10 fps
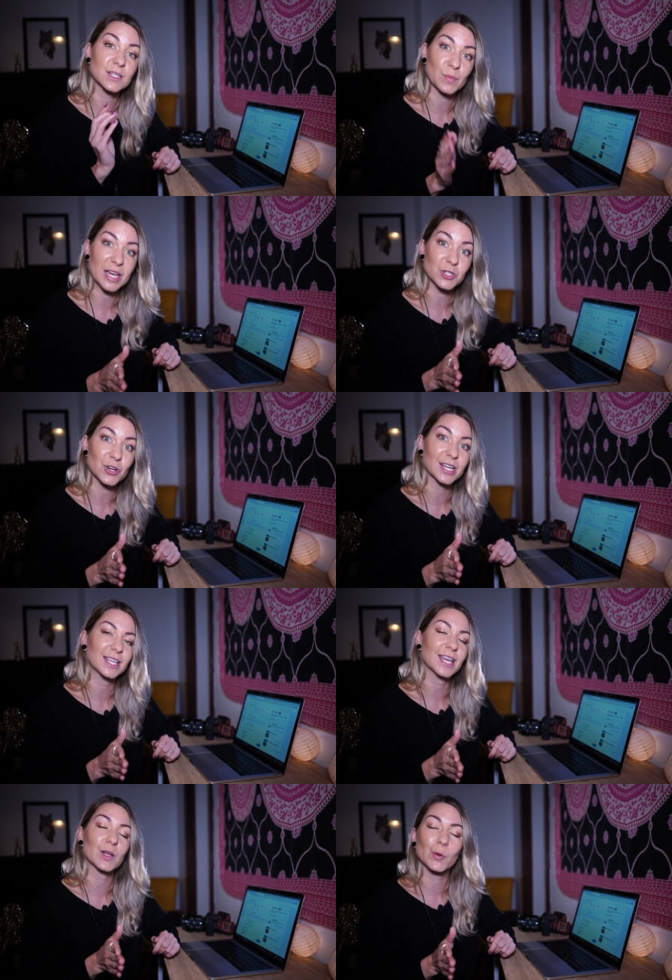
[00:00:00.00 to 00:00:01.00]
to make sure I
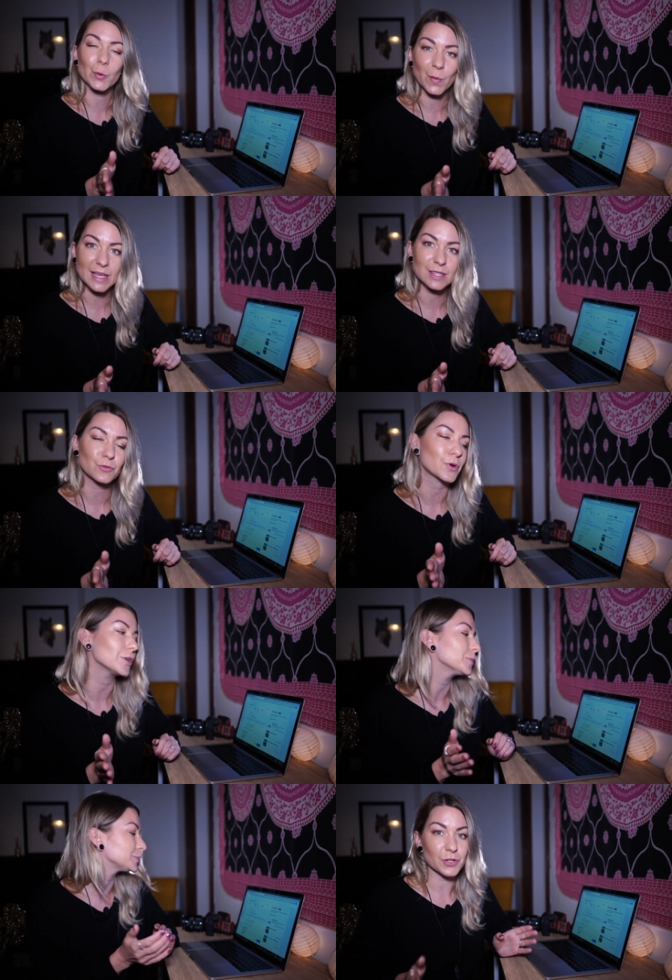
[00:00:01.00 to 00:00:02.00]
could get all the way through.